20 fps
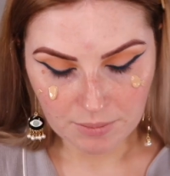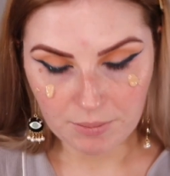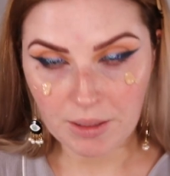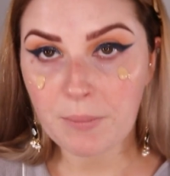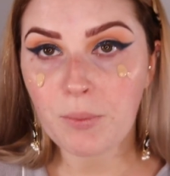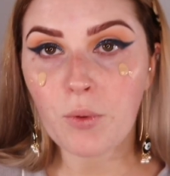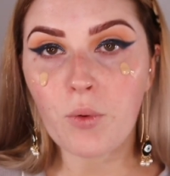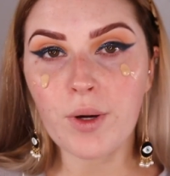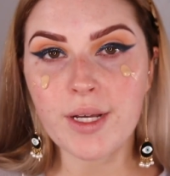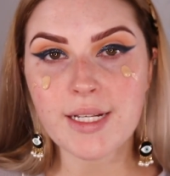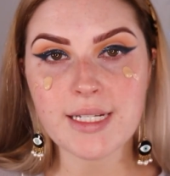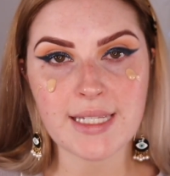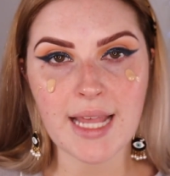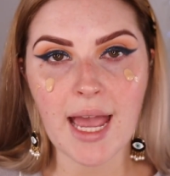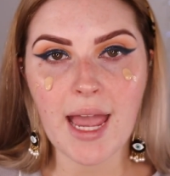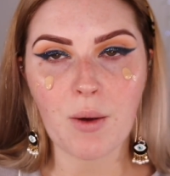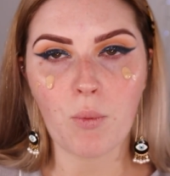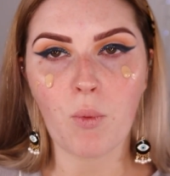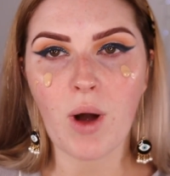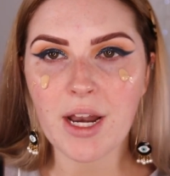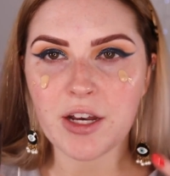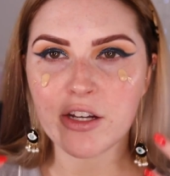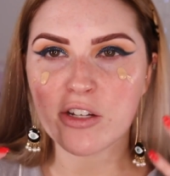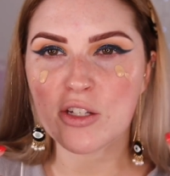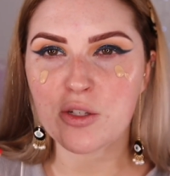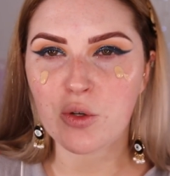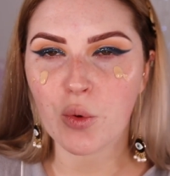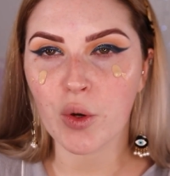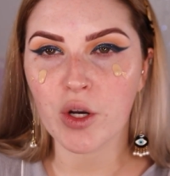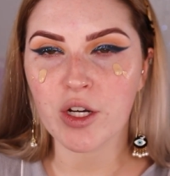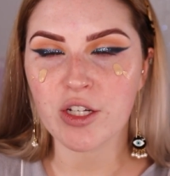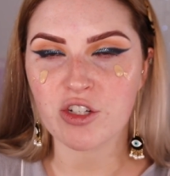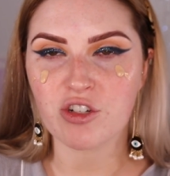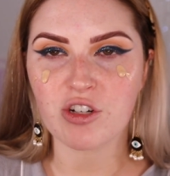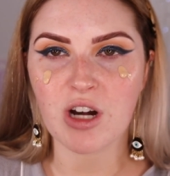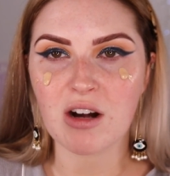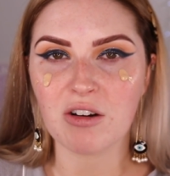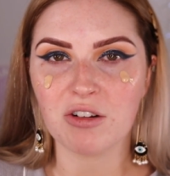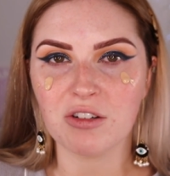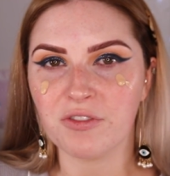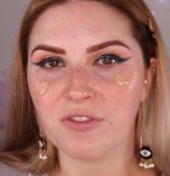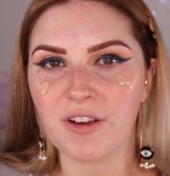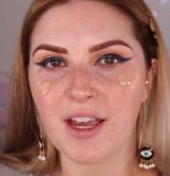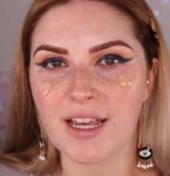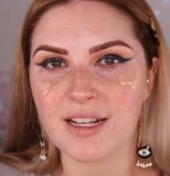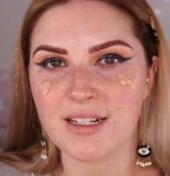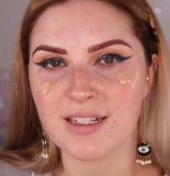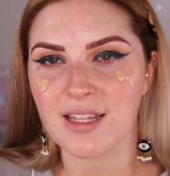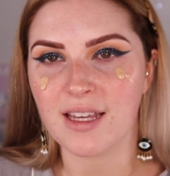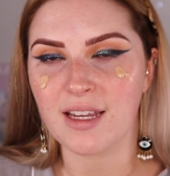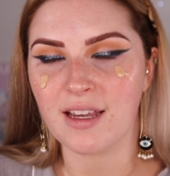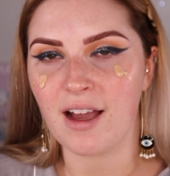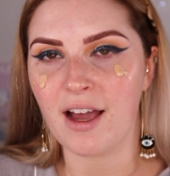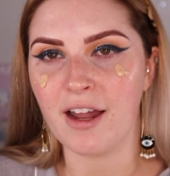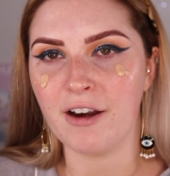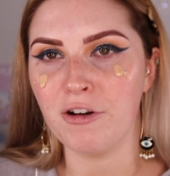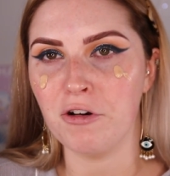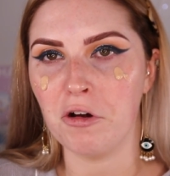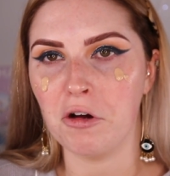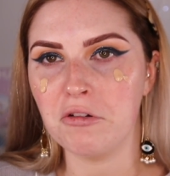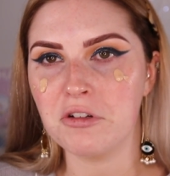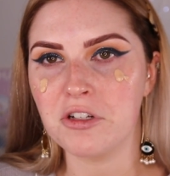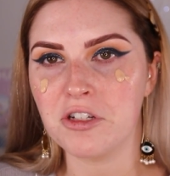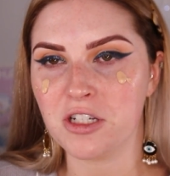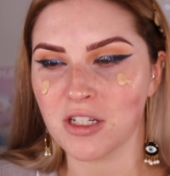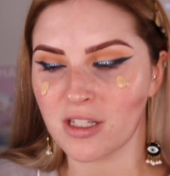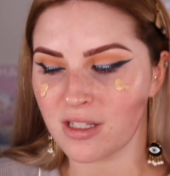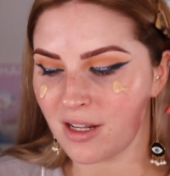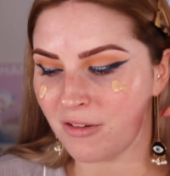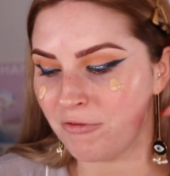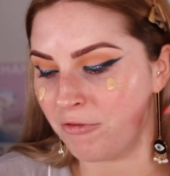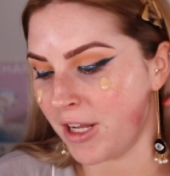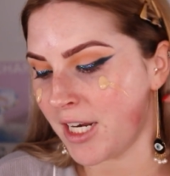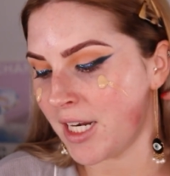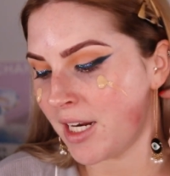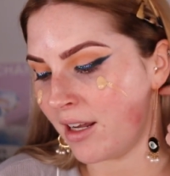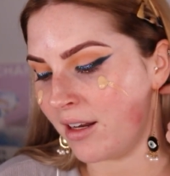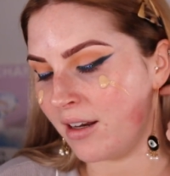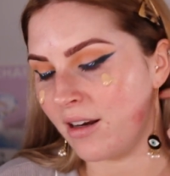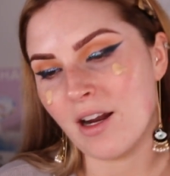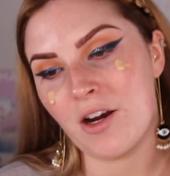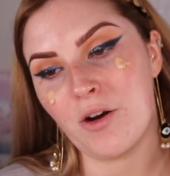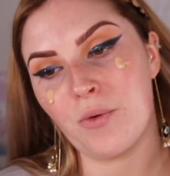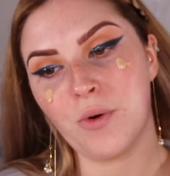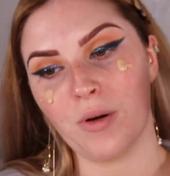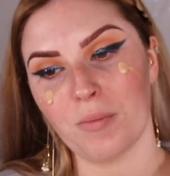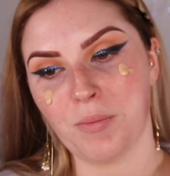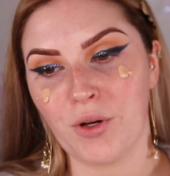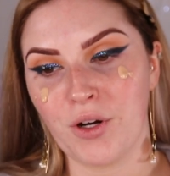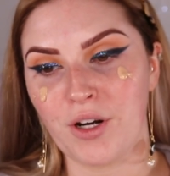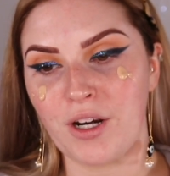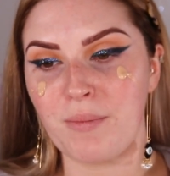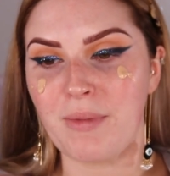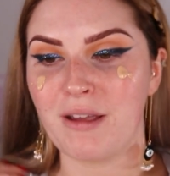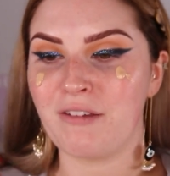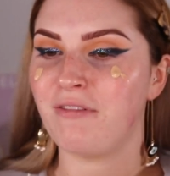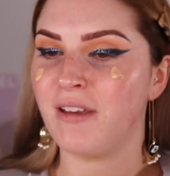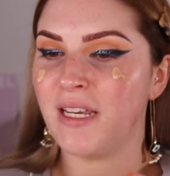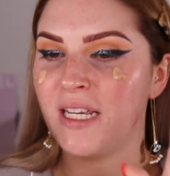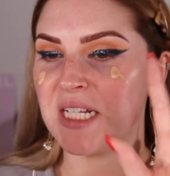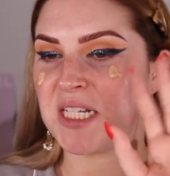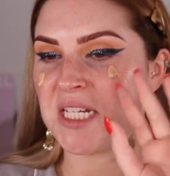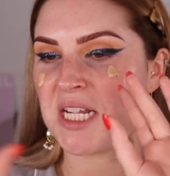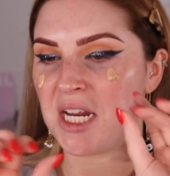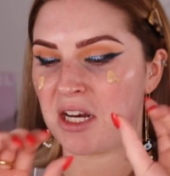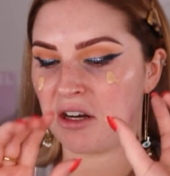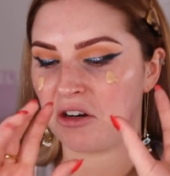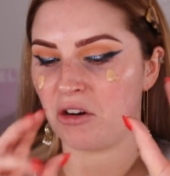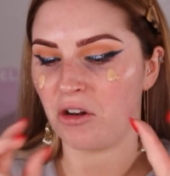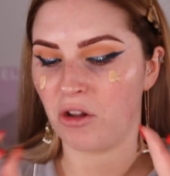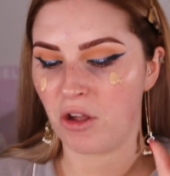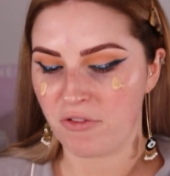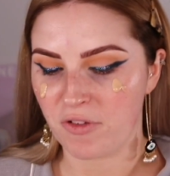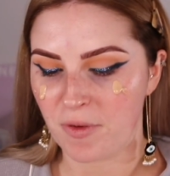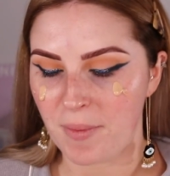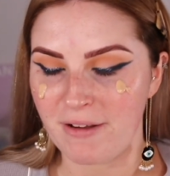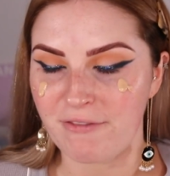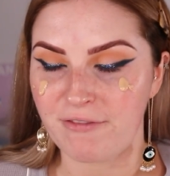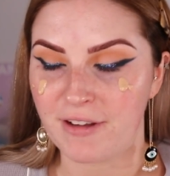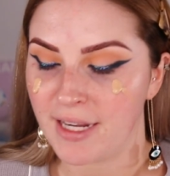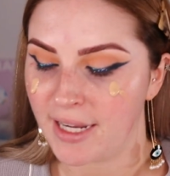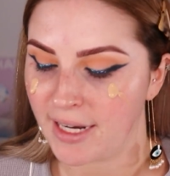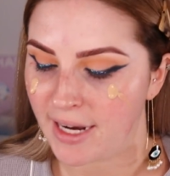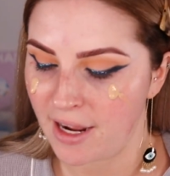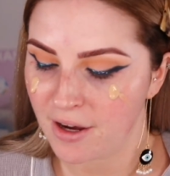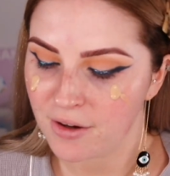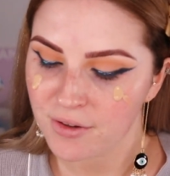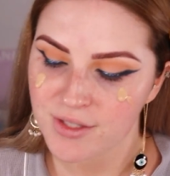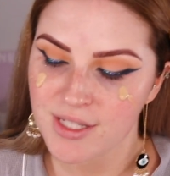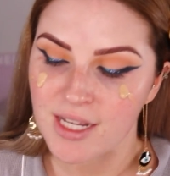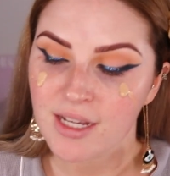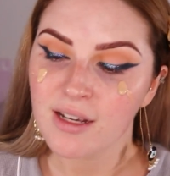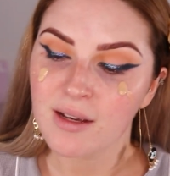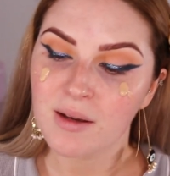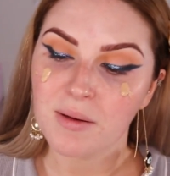People always say, why do you squirt it straight on your face? Like, I don't know, it's just convenient. I don't want to put it in my fingers and get it all over my fingernails.